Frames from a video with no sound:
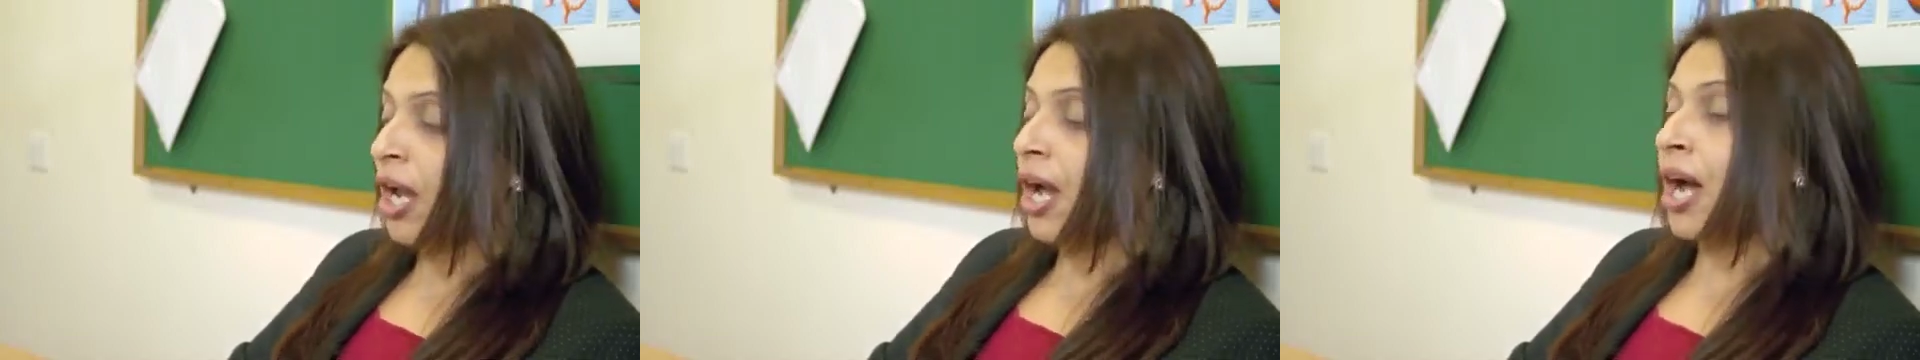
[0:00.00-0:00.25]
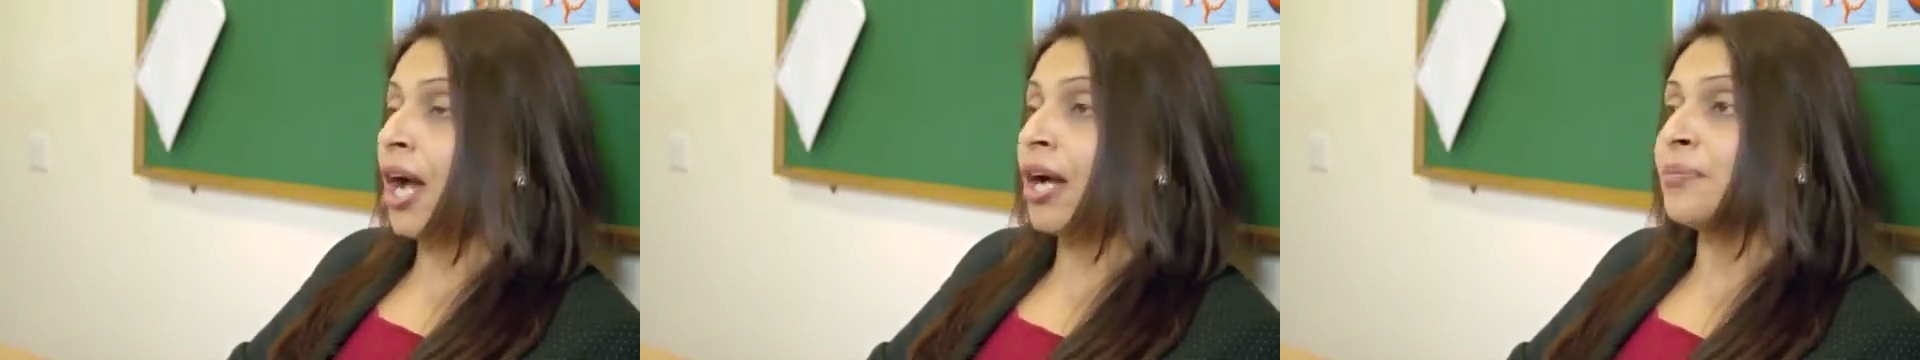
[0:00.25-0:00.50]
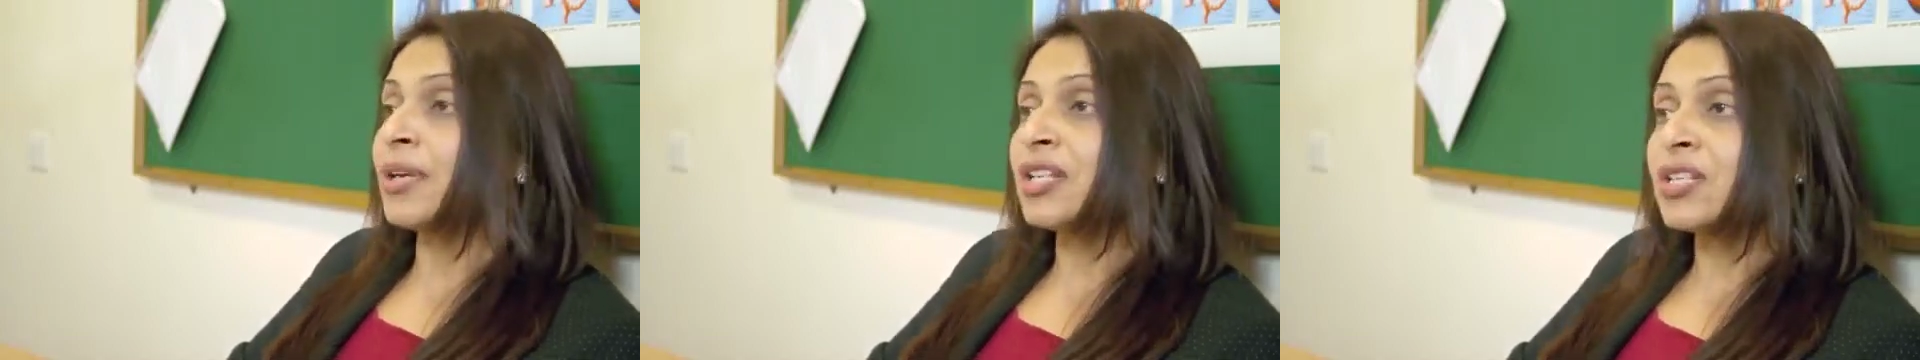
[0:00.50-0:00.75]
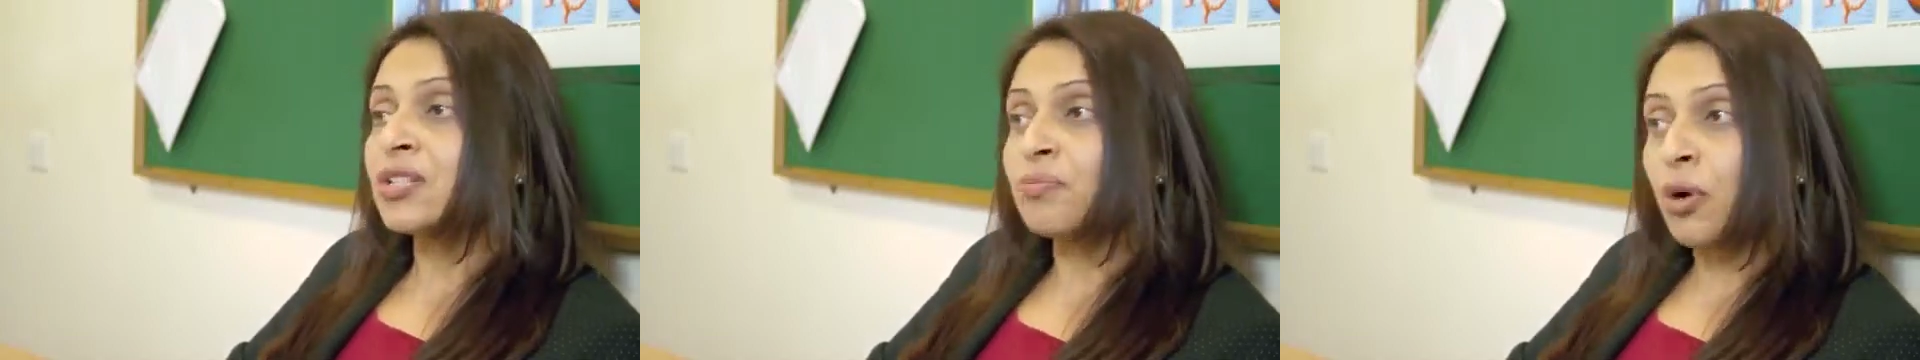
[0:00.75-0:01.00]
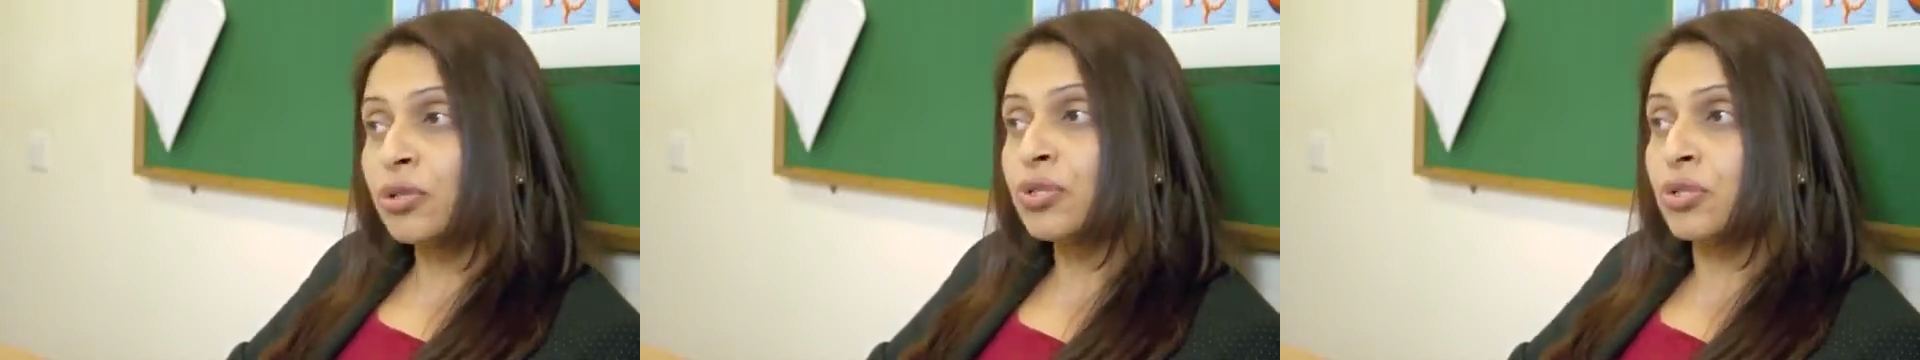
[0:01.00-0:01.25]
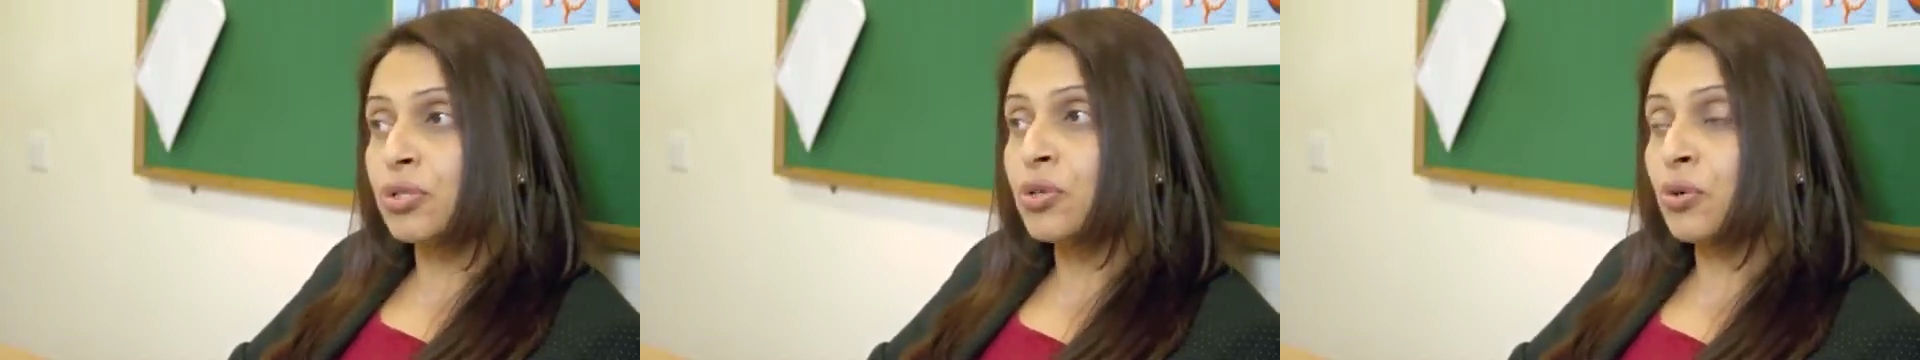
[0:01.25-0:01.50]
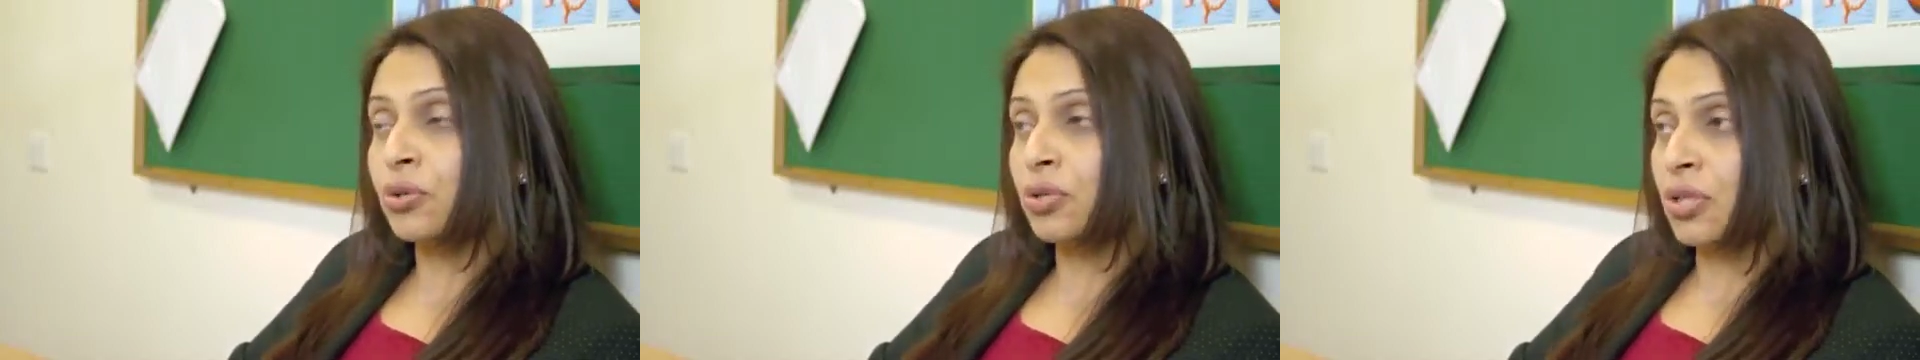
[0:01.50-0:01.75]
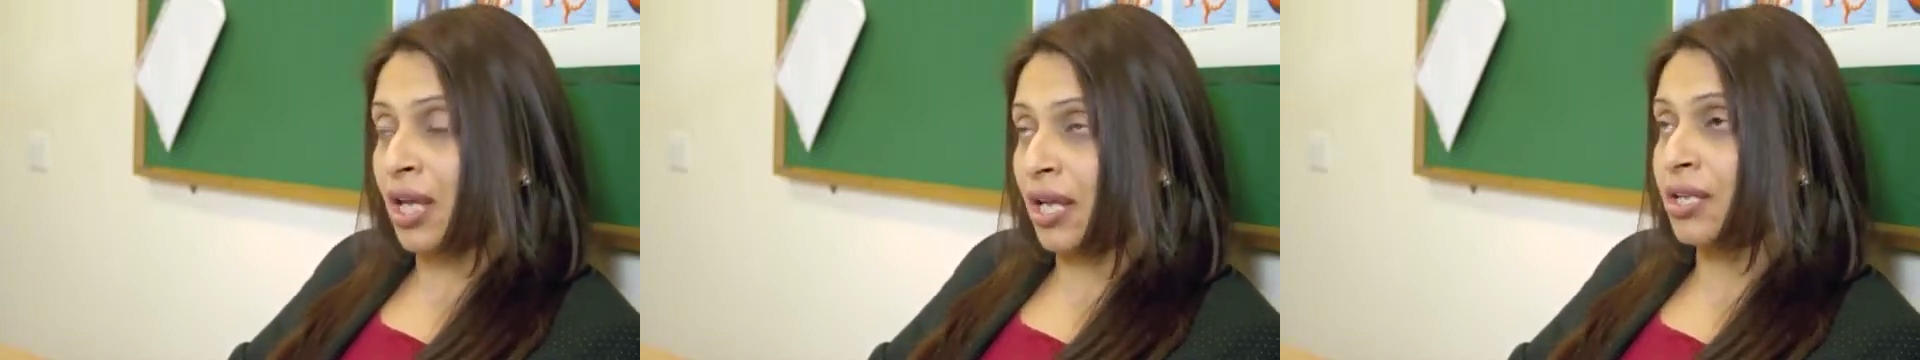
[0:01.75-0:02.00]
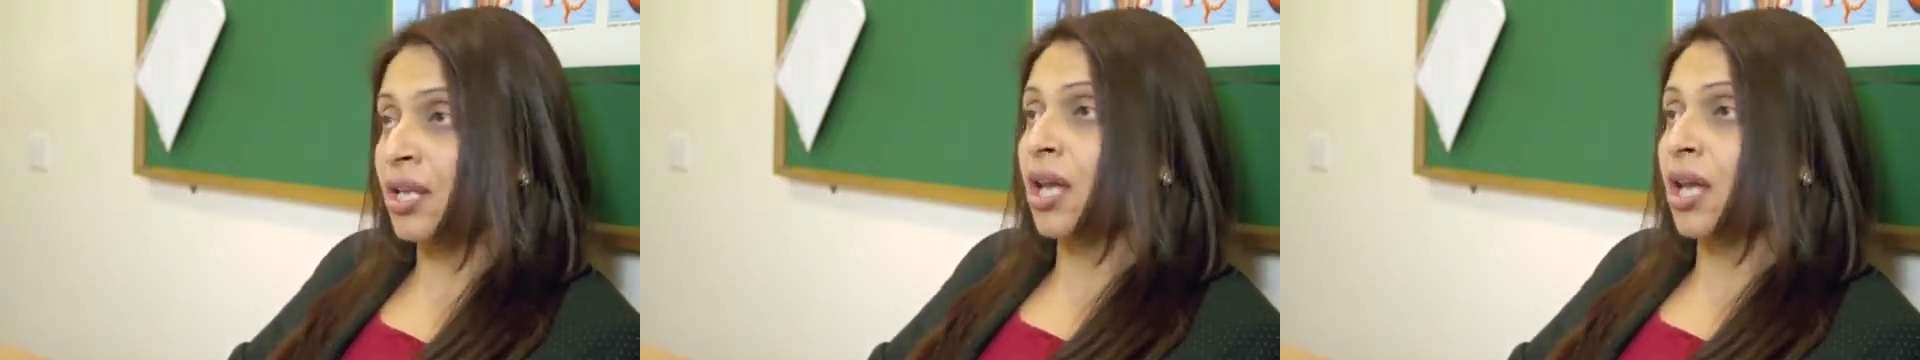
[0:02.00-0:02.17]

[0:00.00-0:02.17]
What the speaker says: It is important to note that